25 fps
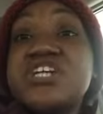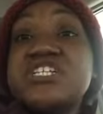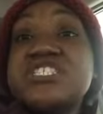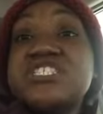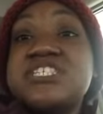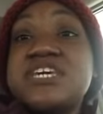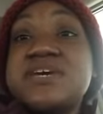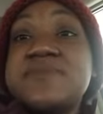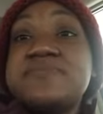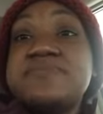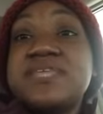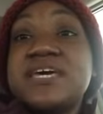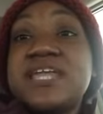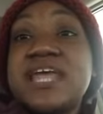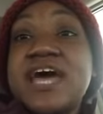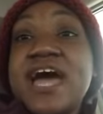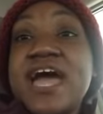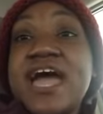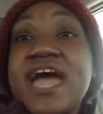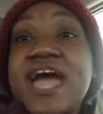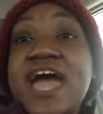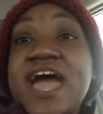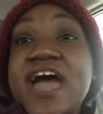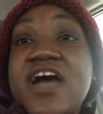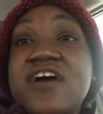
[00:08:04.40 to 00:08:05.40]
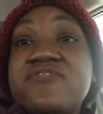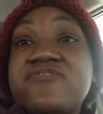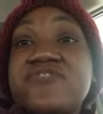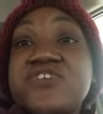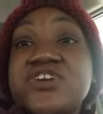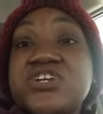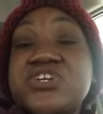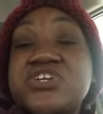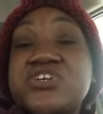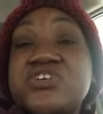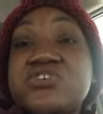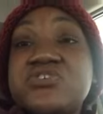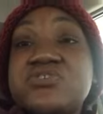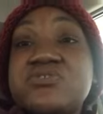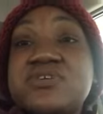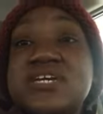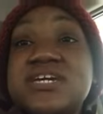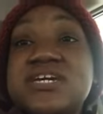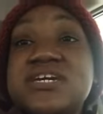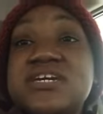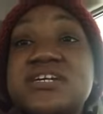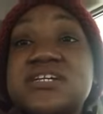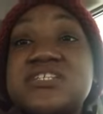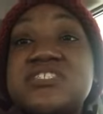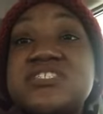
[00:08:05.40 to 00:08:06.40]
tip that I have for you
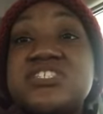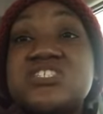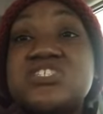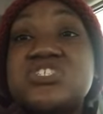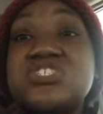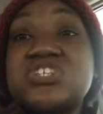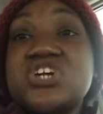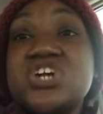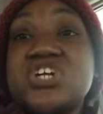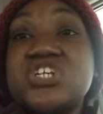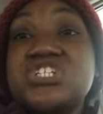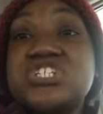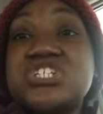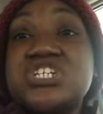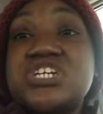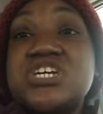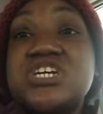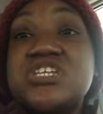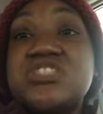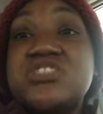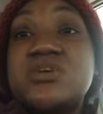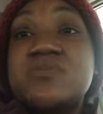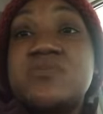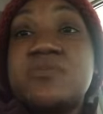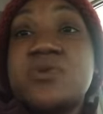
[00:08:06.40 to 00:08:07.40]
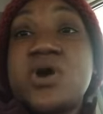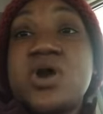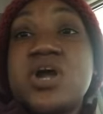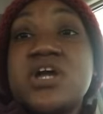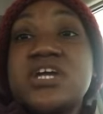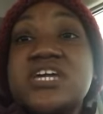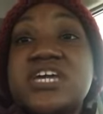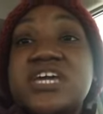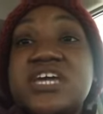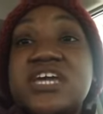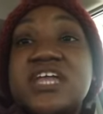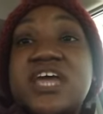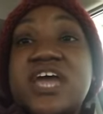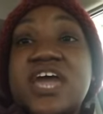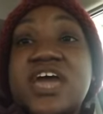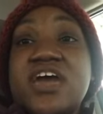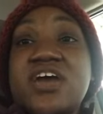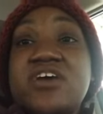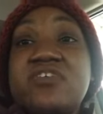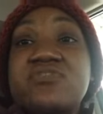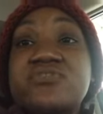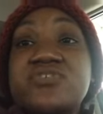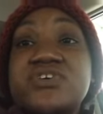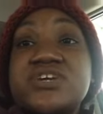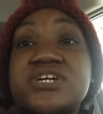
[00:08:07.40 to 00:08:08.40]
is searching the market
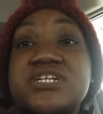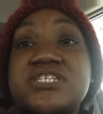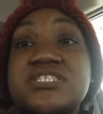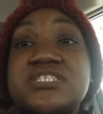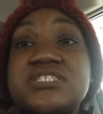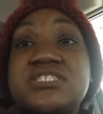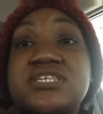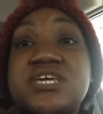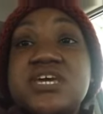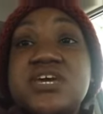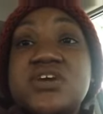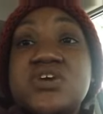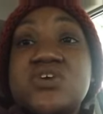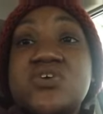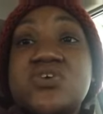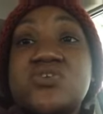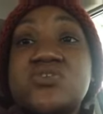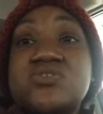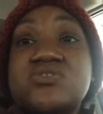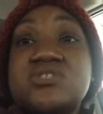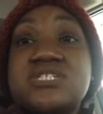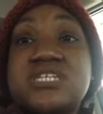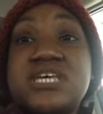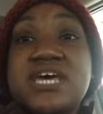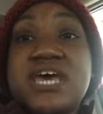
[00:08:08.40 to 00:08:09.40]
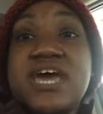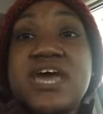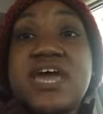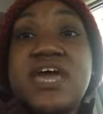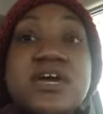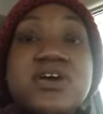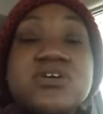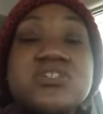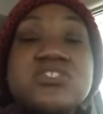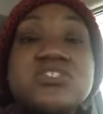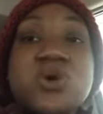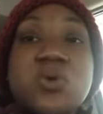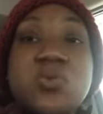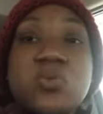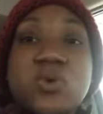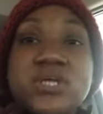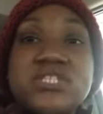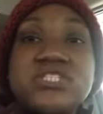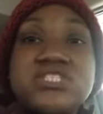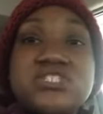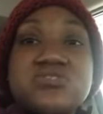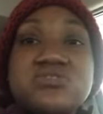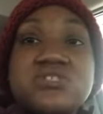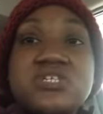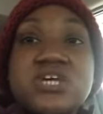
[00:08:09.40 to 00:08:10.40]
every single day. So
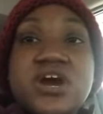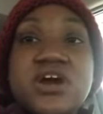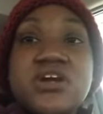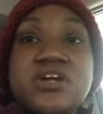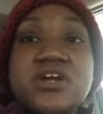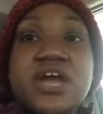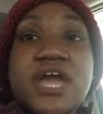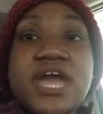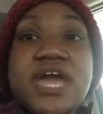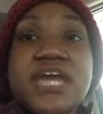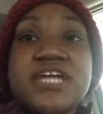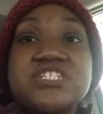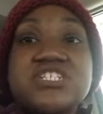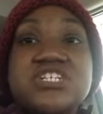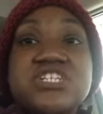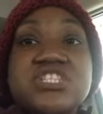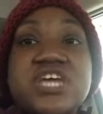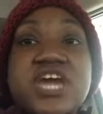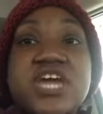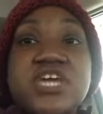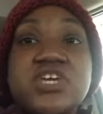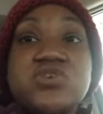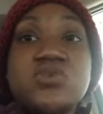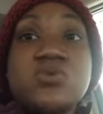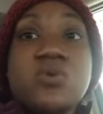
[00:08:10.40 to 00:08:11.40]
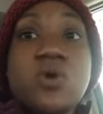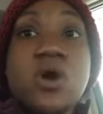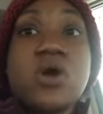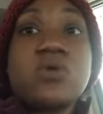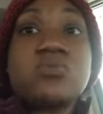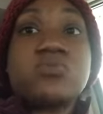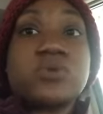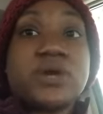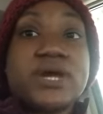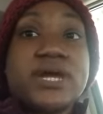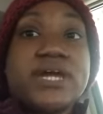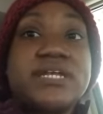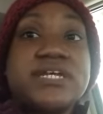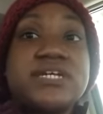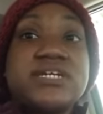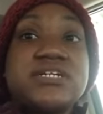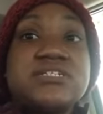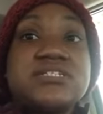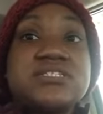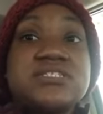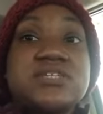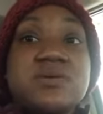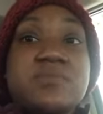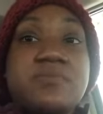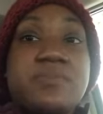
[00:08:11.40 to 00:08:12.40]
once you tell your agent that you are
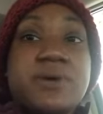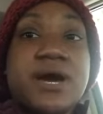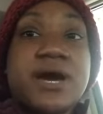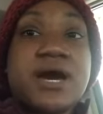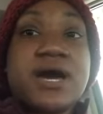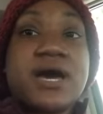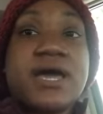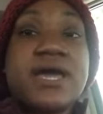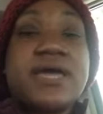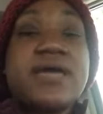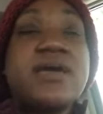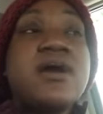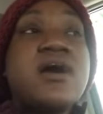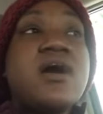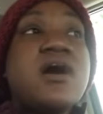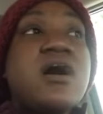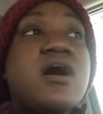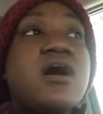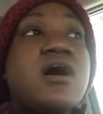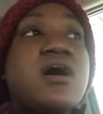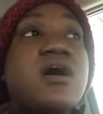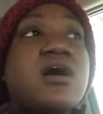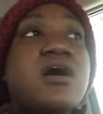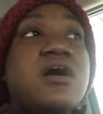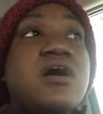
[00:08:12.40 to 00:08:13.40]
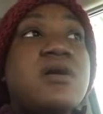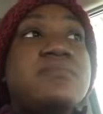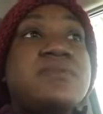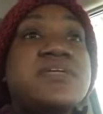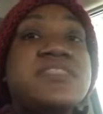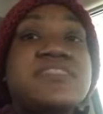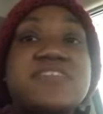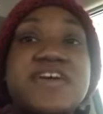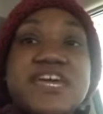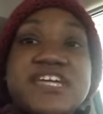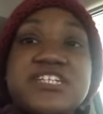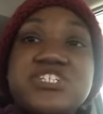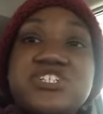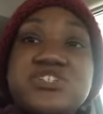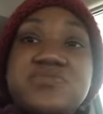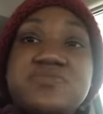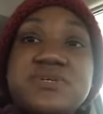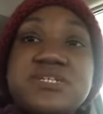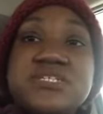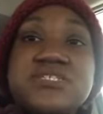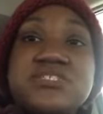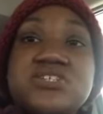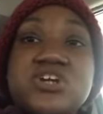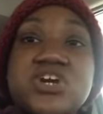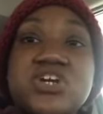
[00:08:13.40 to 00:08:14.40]
ready to buy, they should
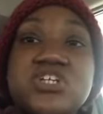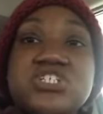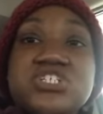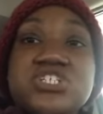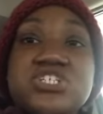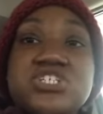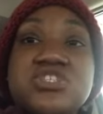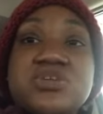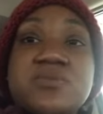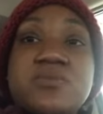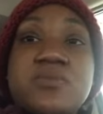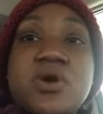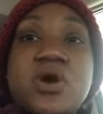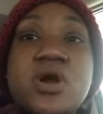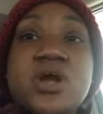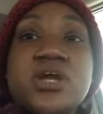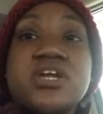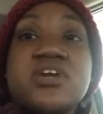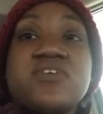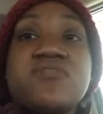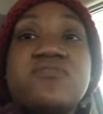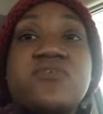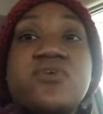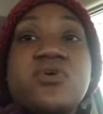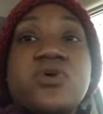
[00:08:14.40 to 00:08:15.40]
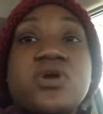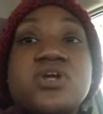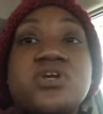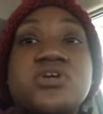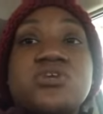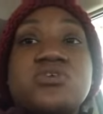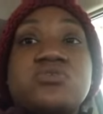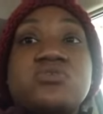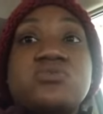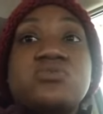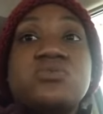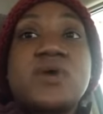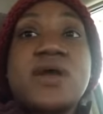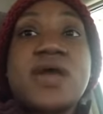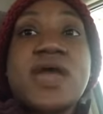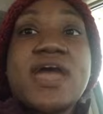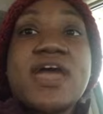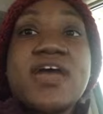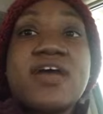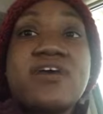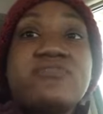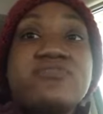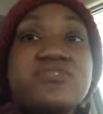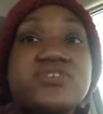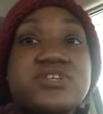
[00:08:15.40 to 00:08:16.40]
be searching the market for you
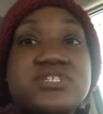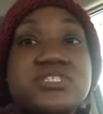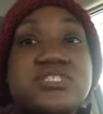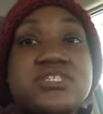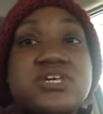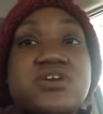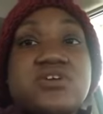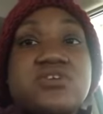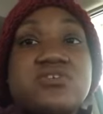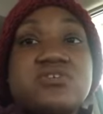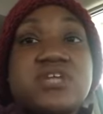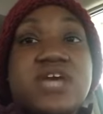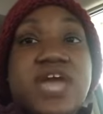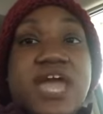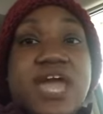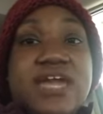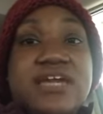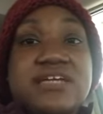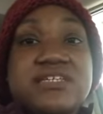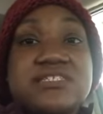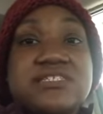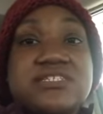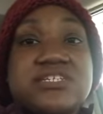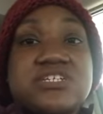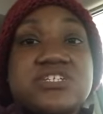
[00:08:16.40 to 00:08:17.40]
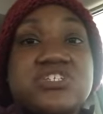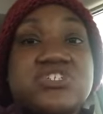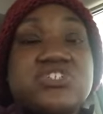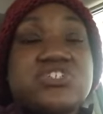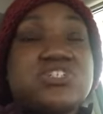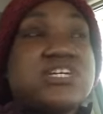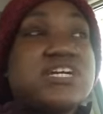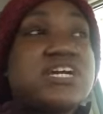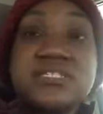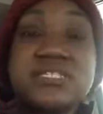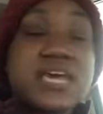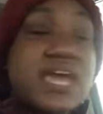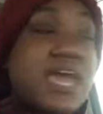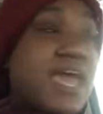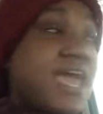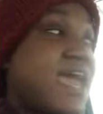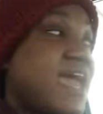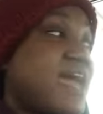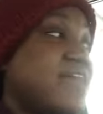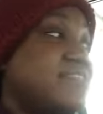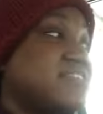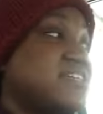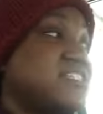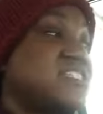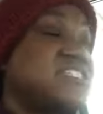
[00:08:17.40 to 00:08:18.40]
every single day, essentially.
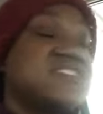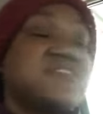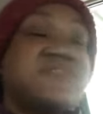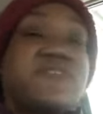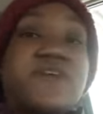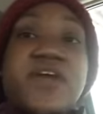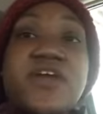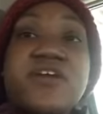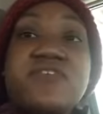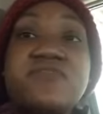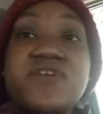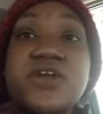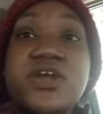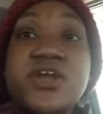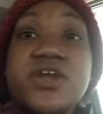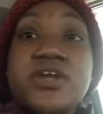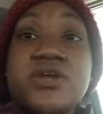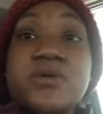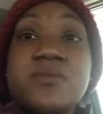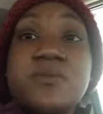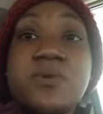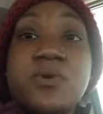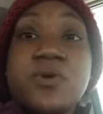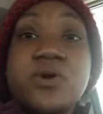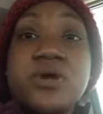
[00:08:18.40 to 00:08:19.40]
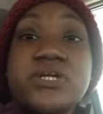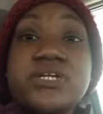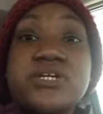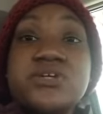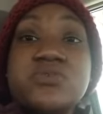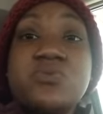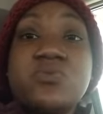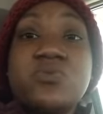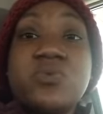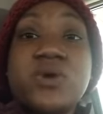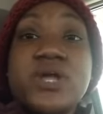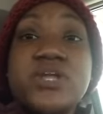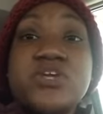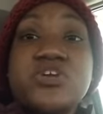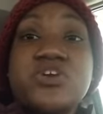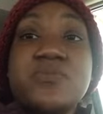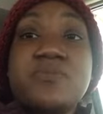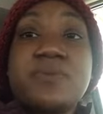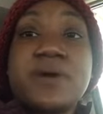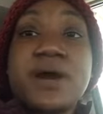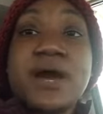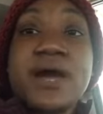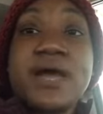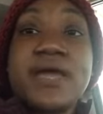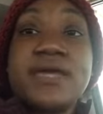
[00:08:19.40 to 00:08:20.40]
And this is very, very important when you're
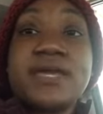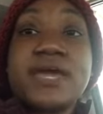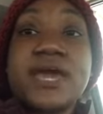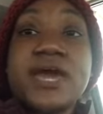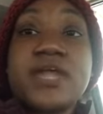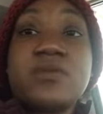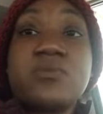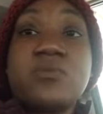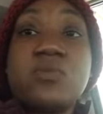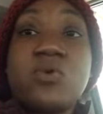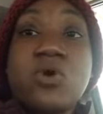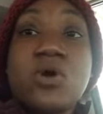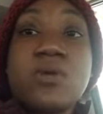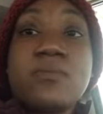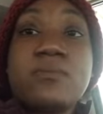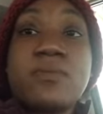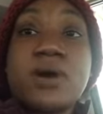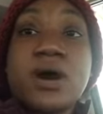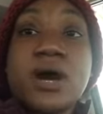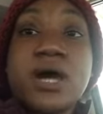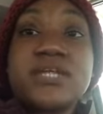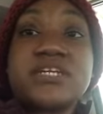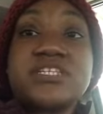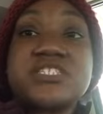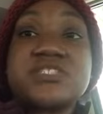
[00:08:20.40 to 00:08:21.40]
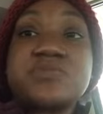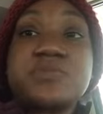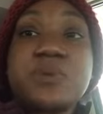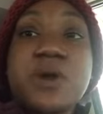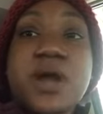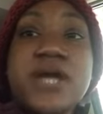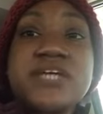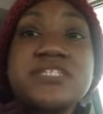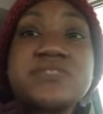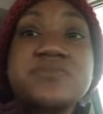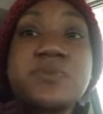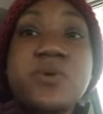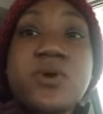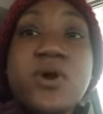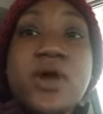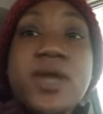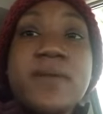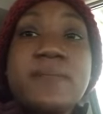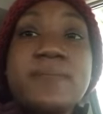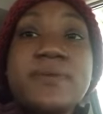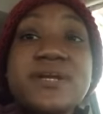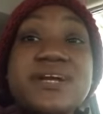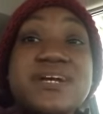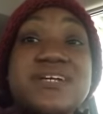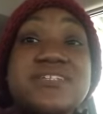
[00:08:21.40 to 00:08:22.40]
buying at a more modest price
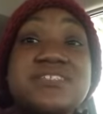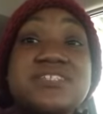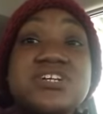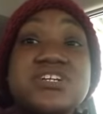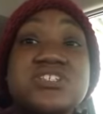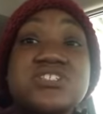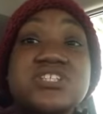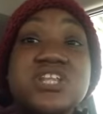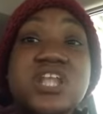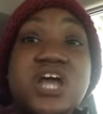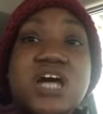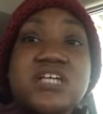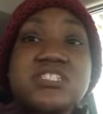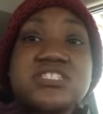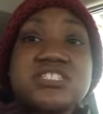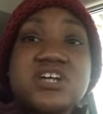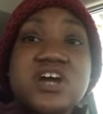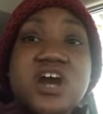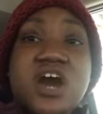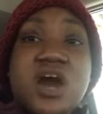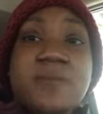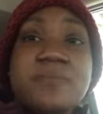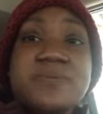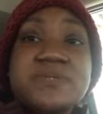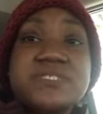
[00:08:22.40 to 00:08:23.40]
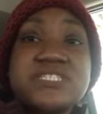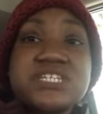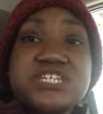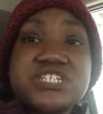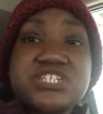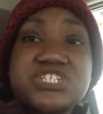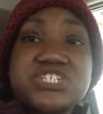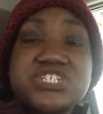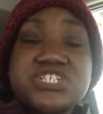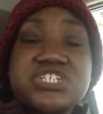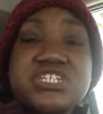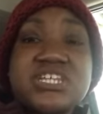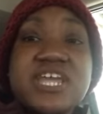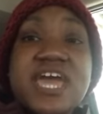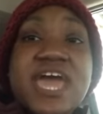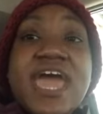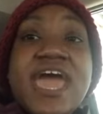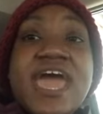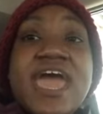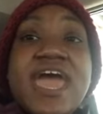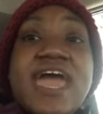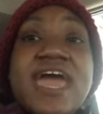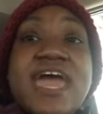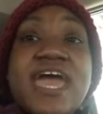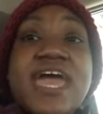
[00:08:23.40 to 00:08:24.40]
point, because there's lots of competition,
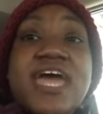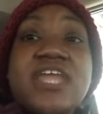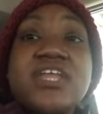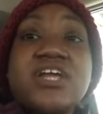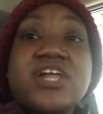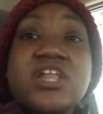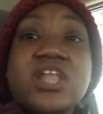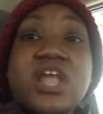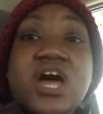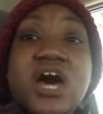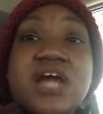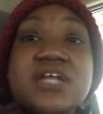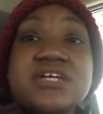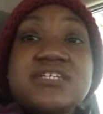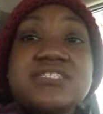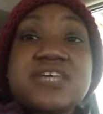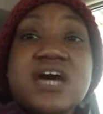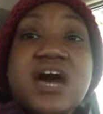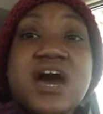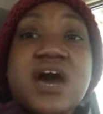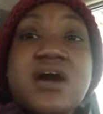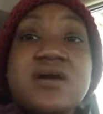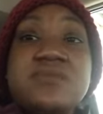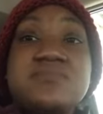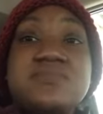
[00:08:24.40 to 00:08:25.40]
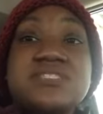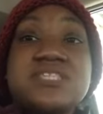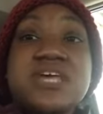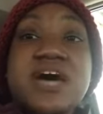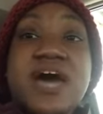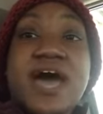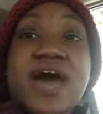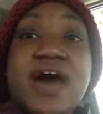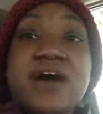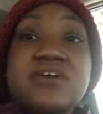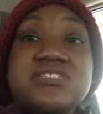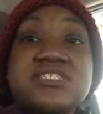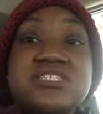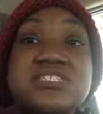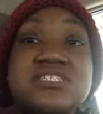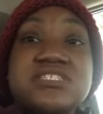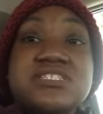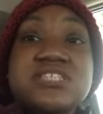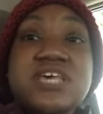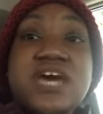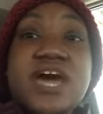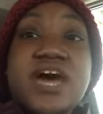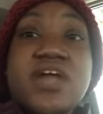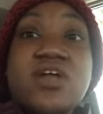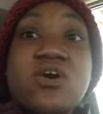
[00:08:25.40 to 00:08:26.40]
and a lot of times the houses
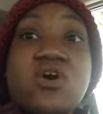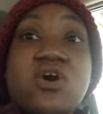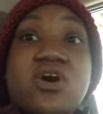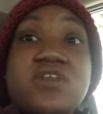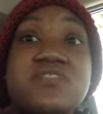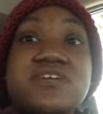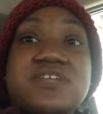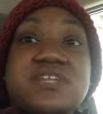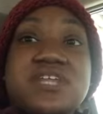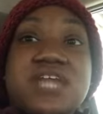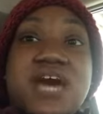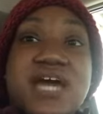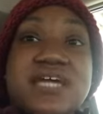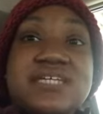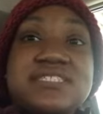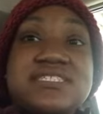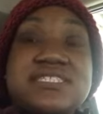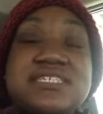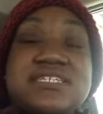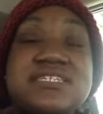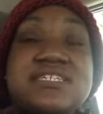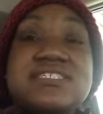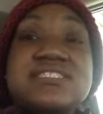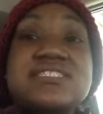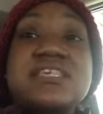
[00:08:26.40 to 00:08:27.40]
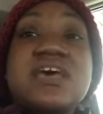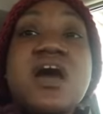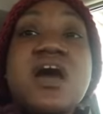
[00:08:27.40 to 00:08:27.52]
that are the nicest